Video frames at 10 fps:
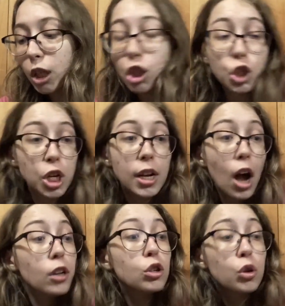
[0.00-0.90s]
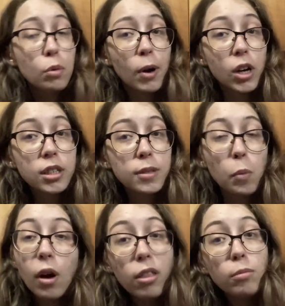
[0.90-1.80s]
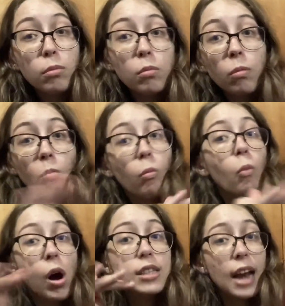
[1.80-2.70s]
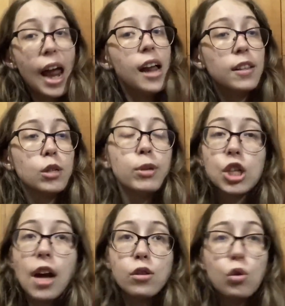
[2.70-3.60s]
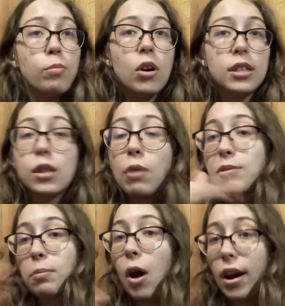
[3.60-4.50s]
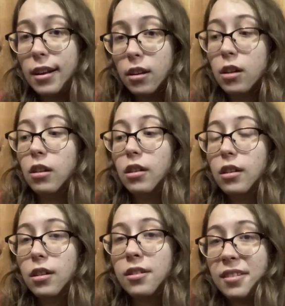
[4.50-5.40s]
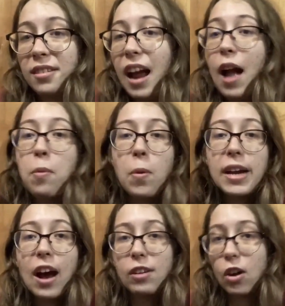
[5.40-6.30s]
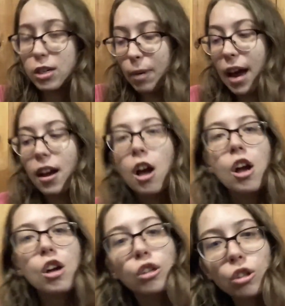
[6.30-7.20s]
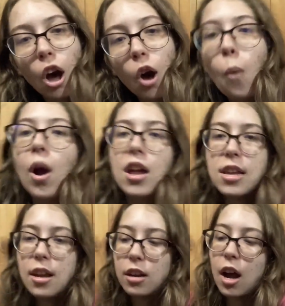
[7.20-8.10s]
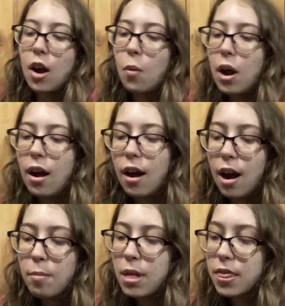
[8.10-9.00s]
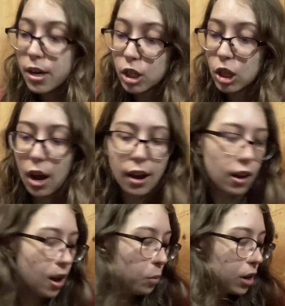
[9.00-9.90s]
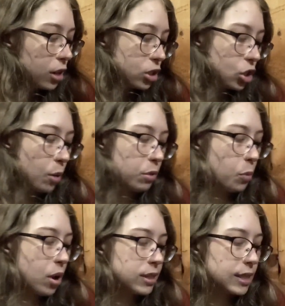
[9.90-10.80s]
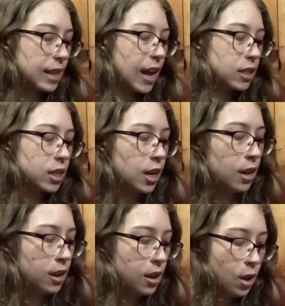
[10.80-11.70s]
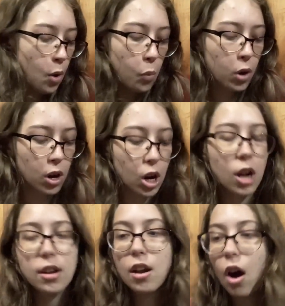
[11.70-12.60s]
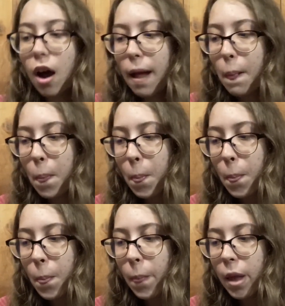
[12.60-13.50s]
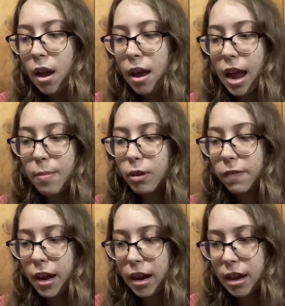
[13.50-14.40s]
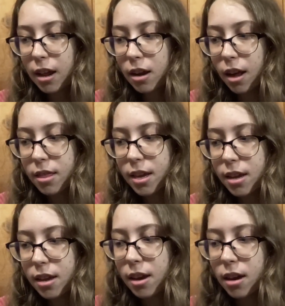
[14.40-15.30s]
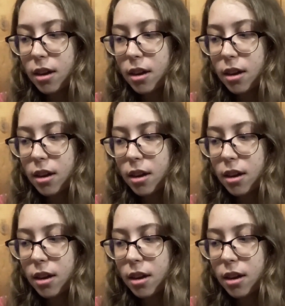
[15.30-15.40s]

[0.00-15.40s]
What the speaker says: She got 2 books. One of them was an atlas, but she got 2 books. The rest were mine. And we got a large bag. So, you know, there's a lot. We're gonna start with the ones that were not able to fit in the